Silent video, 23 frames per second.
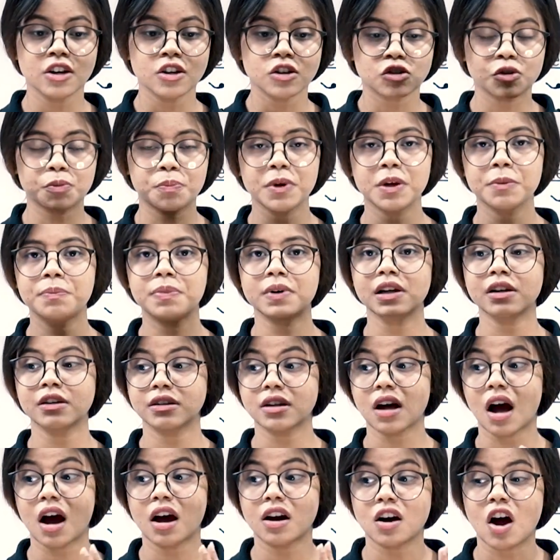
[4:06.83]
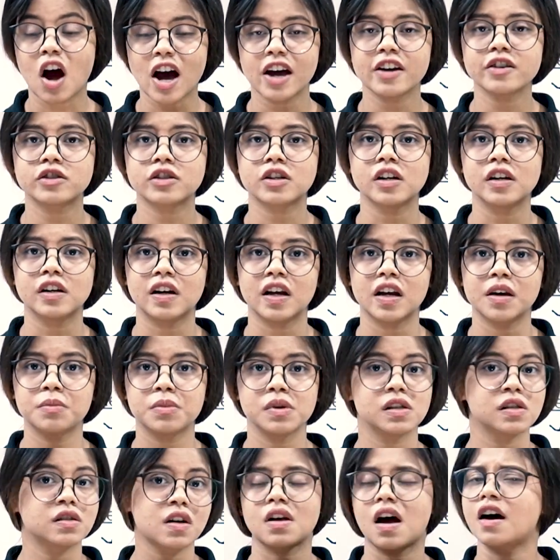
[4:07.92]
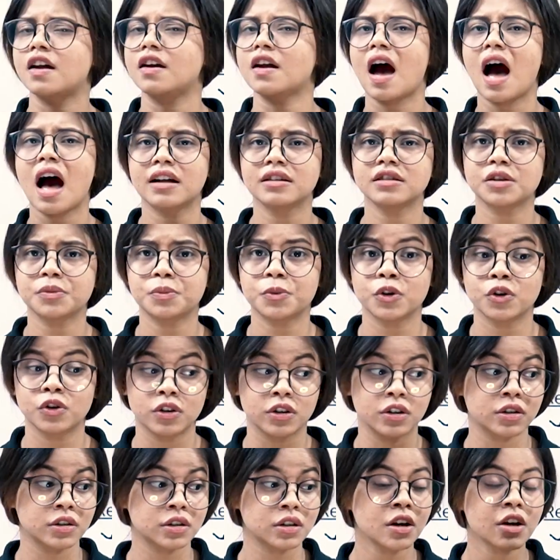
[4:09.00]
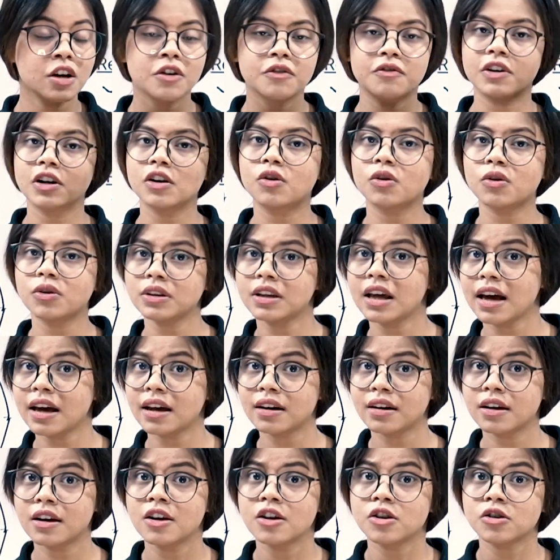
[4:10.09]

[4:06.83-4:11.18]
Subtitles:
So people, our high skilled labels, our entrepreneurs will go there.